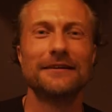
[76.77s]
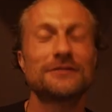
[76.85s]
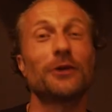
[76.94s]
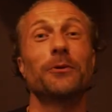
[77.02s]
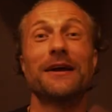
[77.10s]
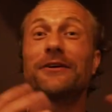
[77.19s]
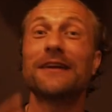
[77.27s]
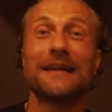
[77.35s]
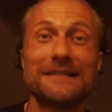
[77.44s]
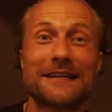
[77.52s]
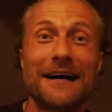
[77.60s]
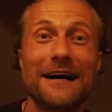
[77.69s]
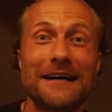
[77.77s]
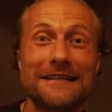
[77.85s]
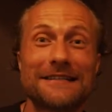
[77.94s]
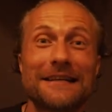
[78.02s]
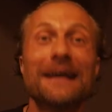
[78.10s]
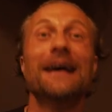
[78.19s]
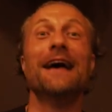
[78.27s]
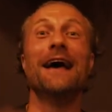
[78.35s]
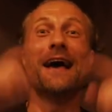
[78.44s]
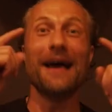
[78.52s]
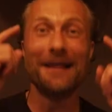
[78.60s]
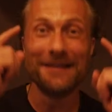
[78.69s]
So here it is, guys.
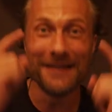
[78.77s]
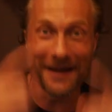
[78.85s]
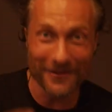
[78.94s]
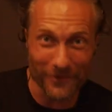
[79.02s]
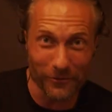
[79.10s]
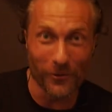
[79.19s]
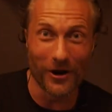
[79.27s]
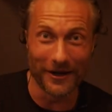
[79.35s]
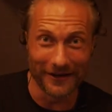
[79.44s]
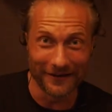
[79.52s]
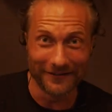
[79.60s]
Another one.